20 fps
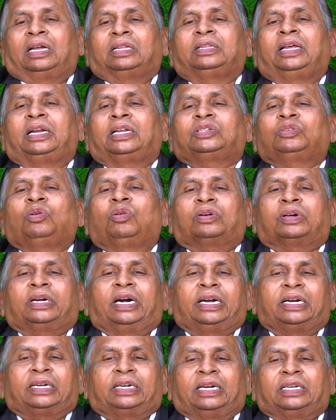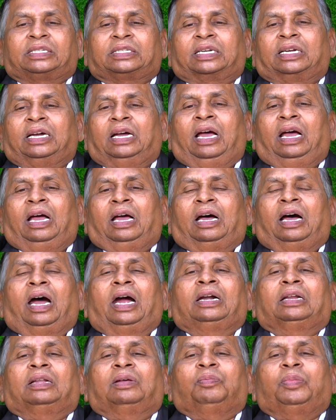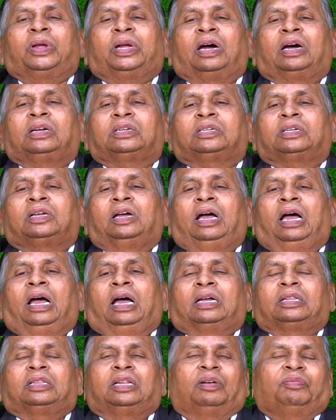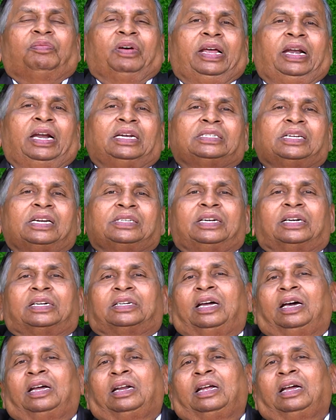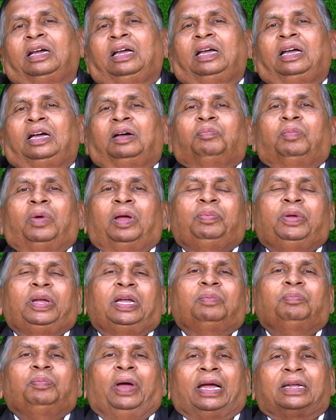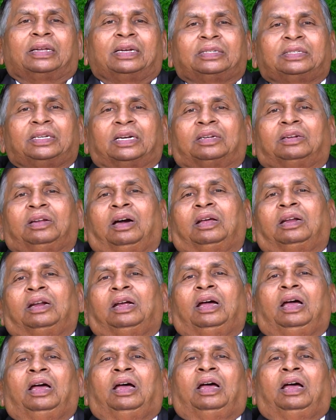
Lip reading: There is no credit risk, and because the financial sector, maybe banking sector